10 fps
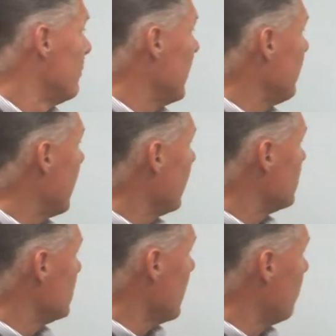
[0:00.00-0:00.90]
In that
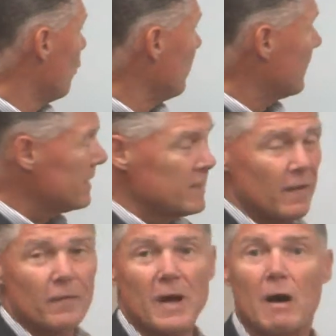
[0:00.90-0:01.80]
example, we've got
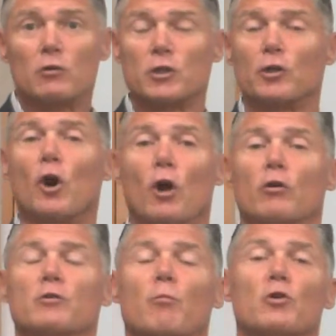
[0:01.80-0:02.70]

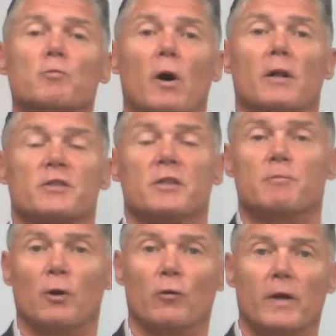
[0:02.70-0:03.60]
$10,000. Most policies
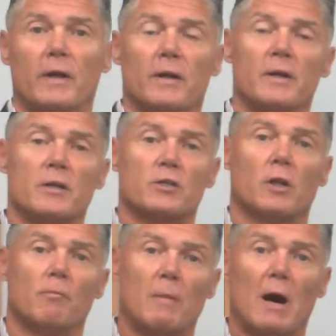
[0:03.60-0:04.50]
build in an
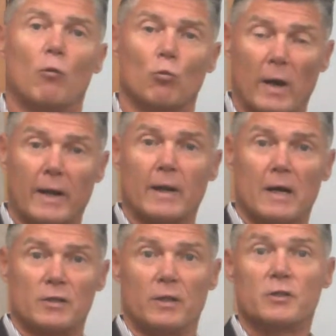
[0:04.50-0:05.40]
additional amount,
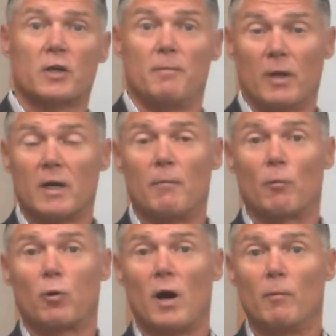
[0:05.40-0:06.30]
recognizing this can become a
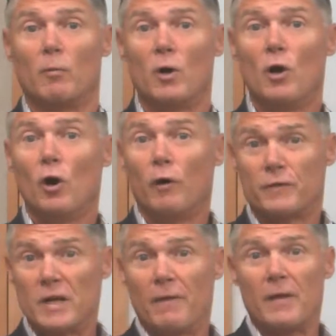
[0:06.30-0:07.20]
problem, of
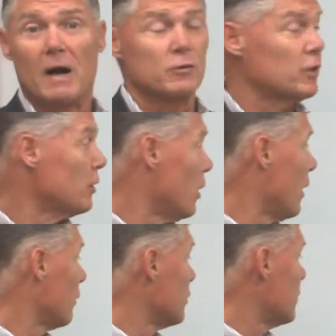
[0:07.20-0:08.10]

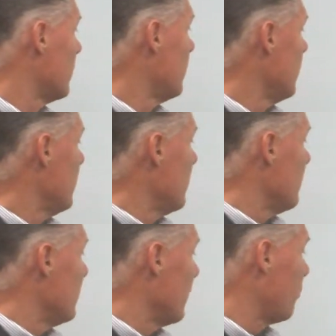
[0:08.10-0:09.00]

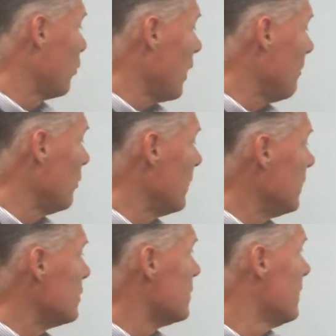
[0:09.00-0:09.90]
$10,000. The problem
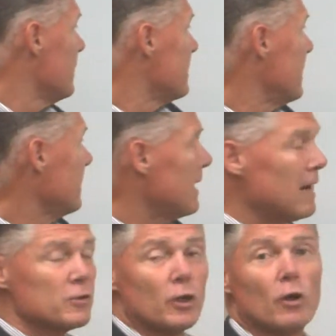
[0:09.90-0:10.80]
is
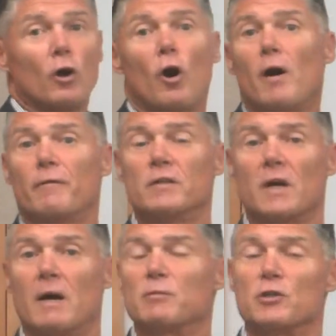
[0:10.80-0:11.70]
$10,000
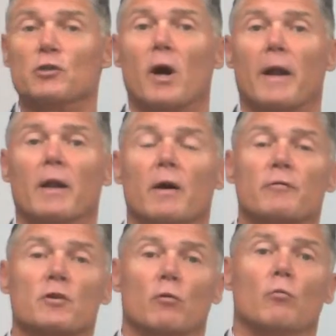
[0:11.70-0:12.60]
oftentimes is not
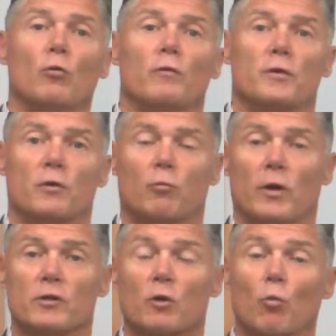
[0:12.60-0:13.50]
enough to remove the
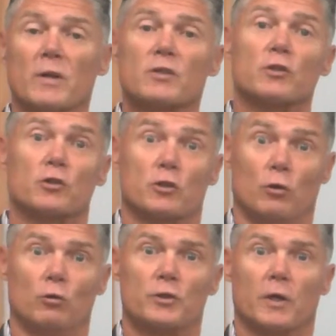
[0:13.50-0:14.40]
debris. So what's the
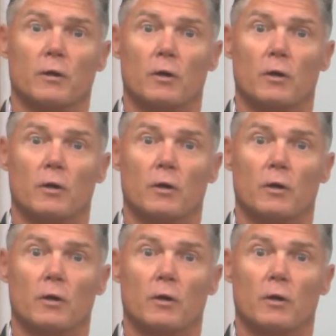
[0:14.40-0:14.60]
solution?